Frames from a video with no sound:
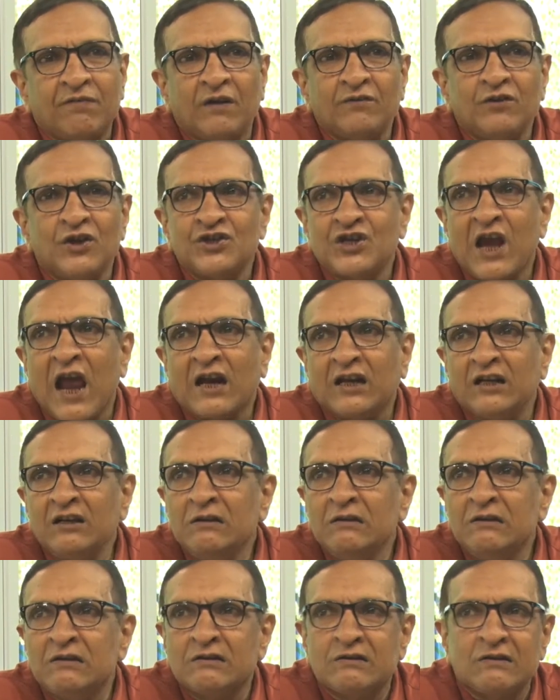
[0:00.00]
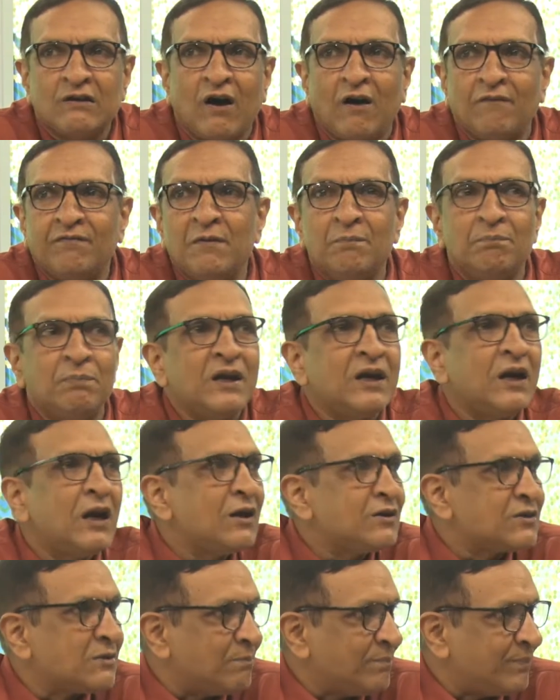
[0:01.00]
from the shackles of
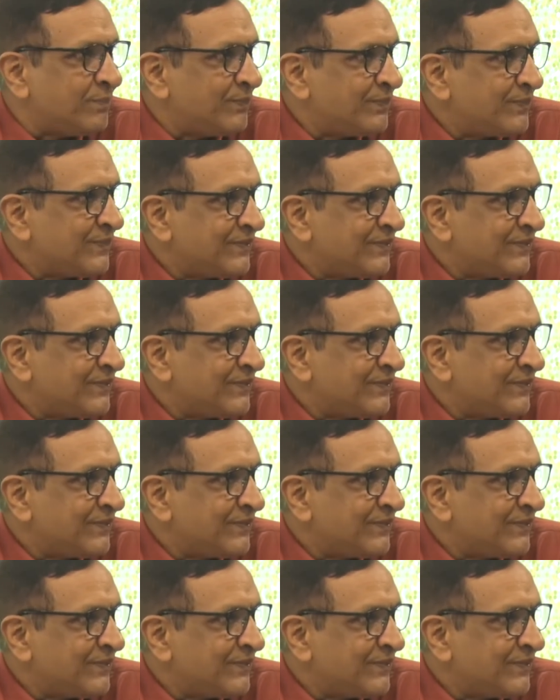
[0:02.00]
imperialism.